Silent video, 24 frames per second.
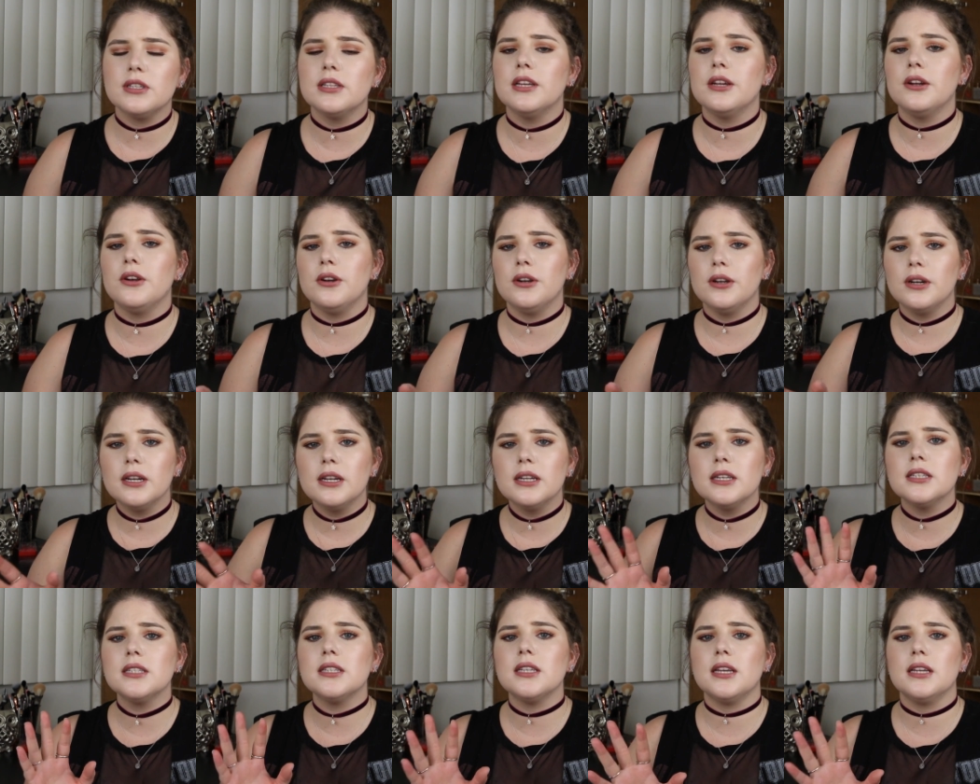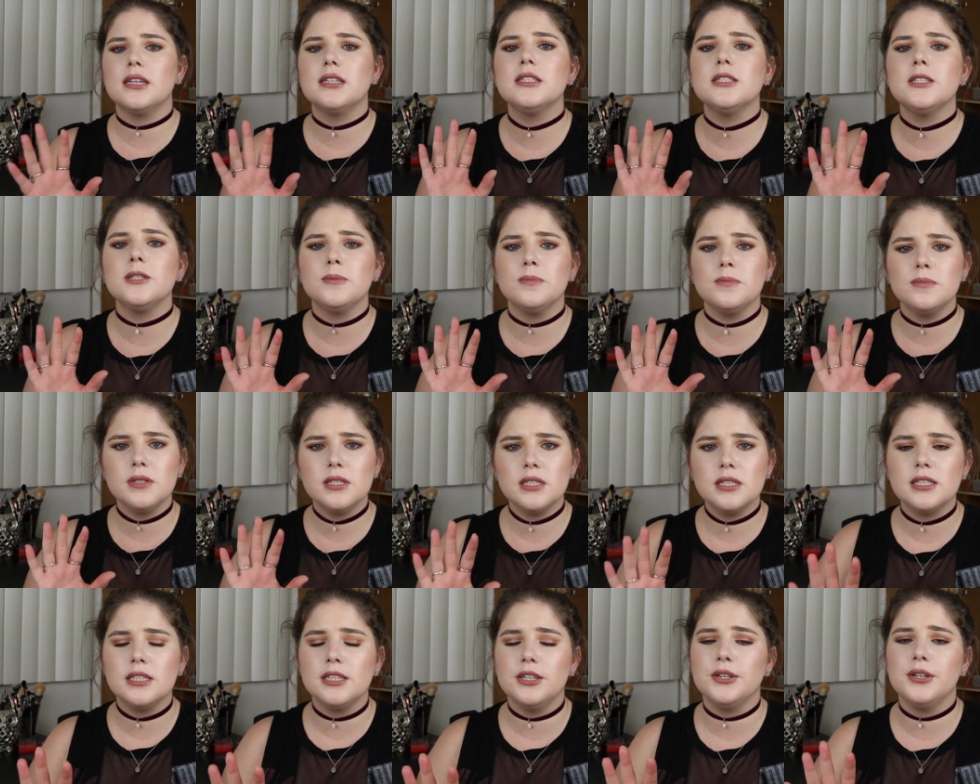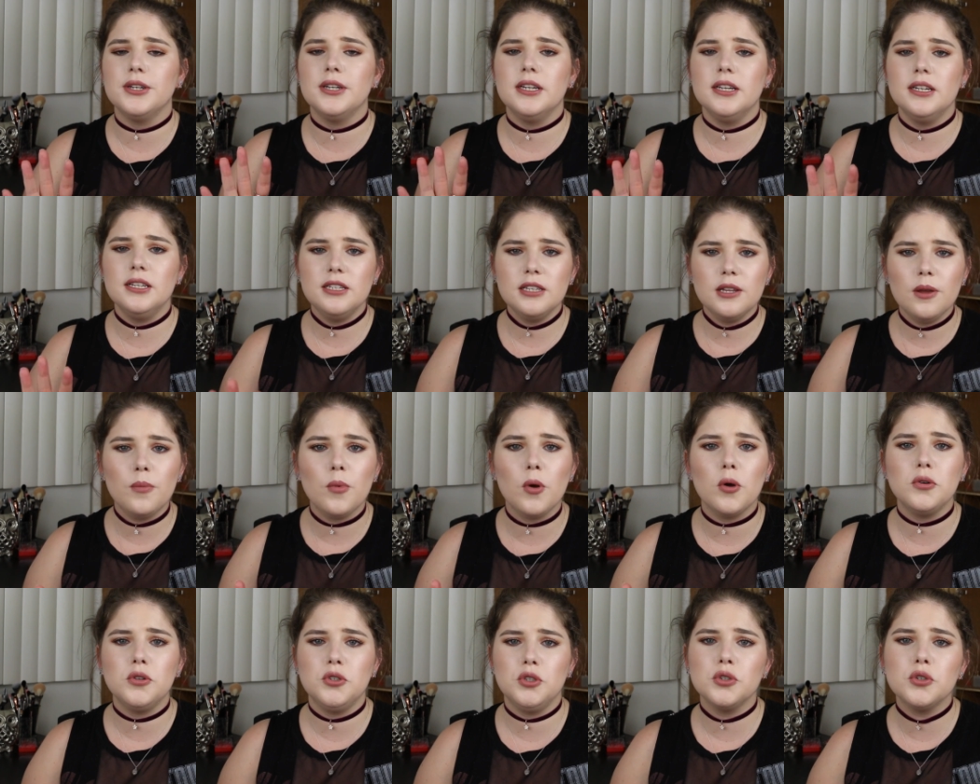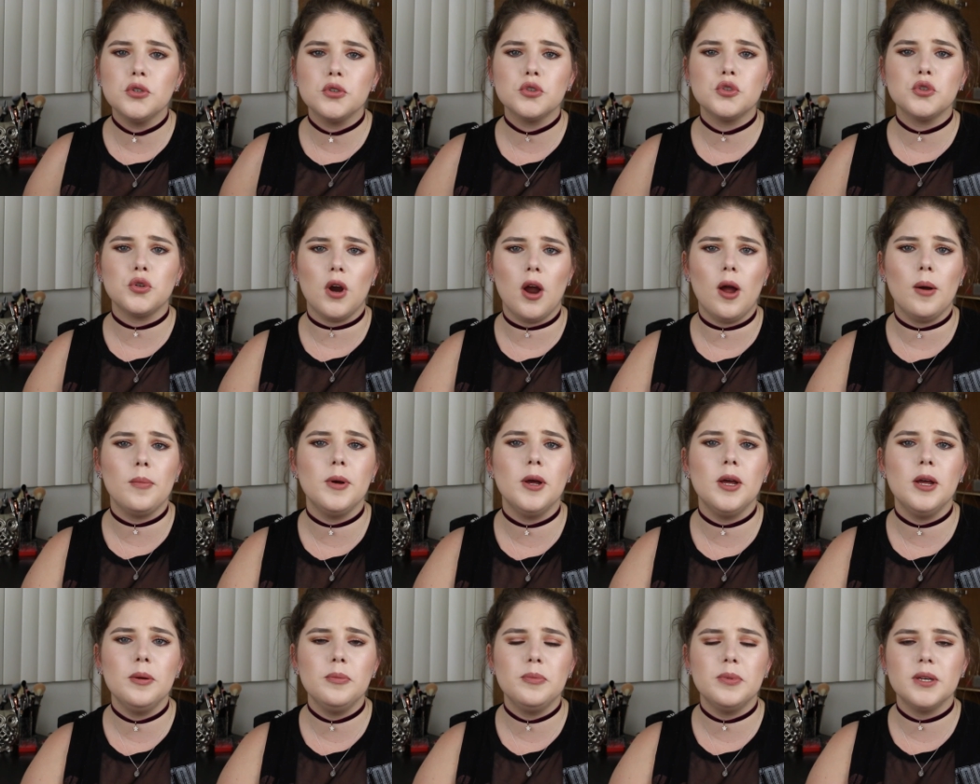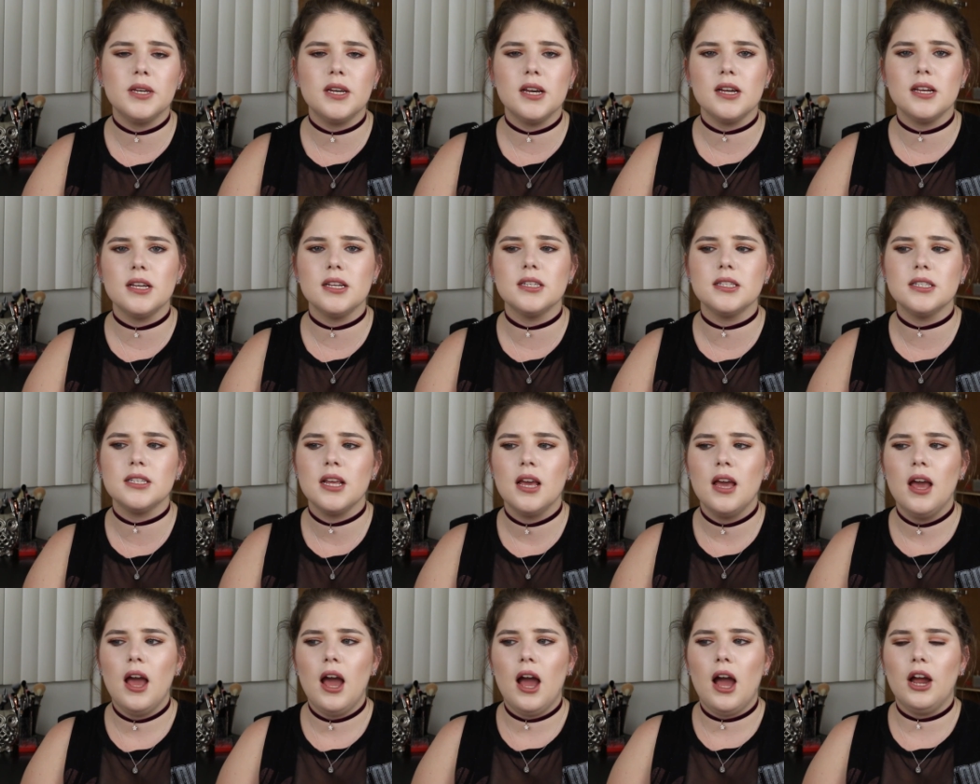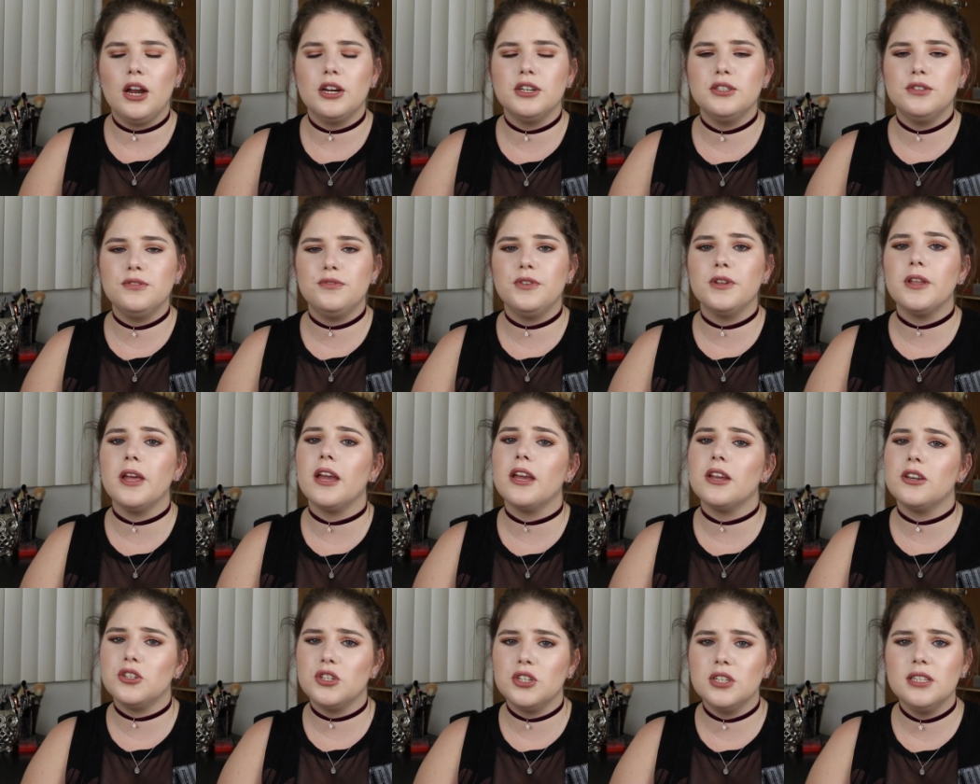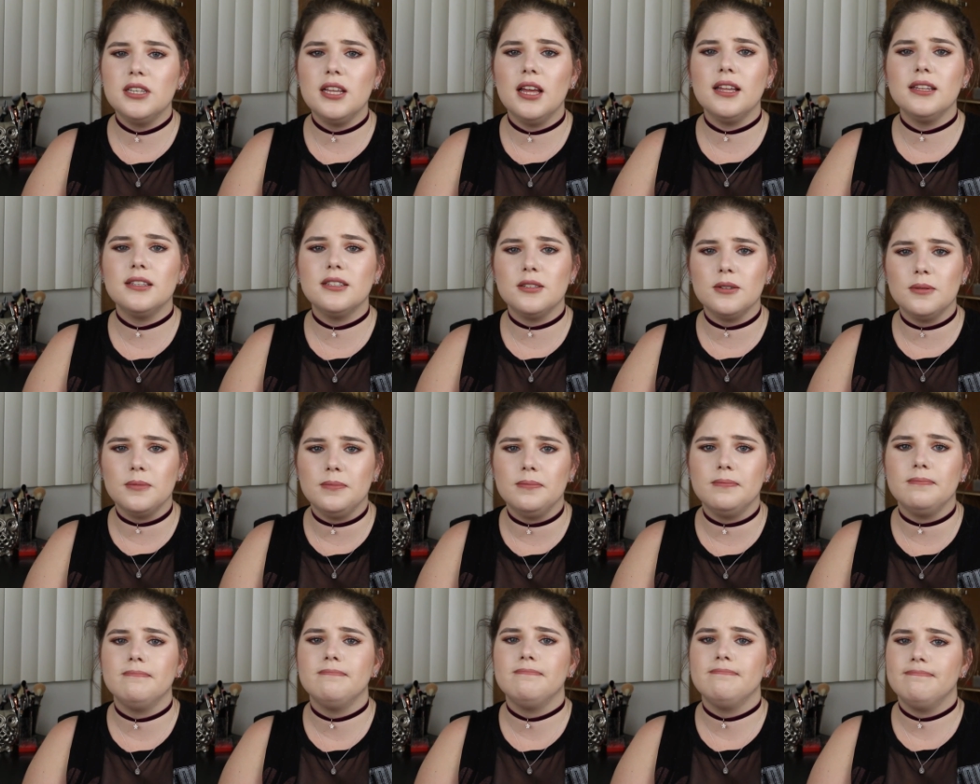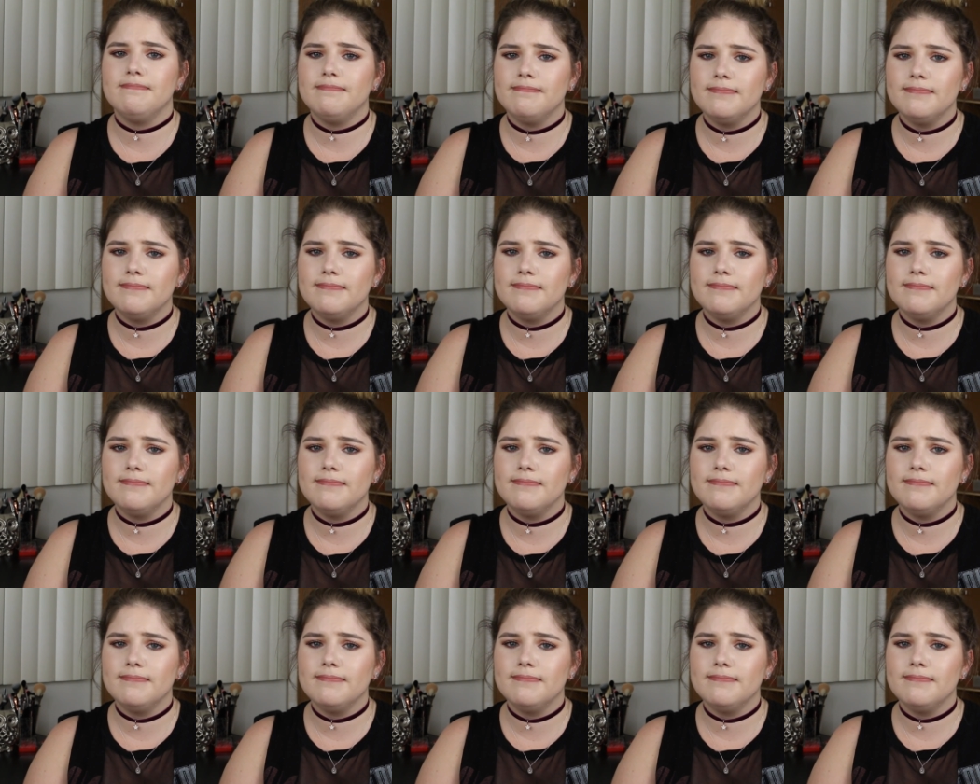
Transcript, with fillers: There is like some serious emotional trauma because I just feel like she's had some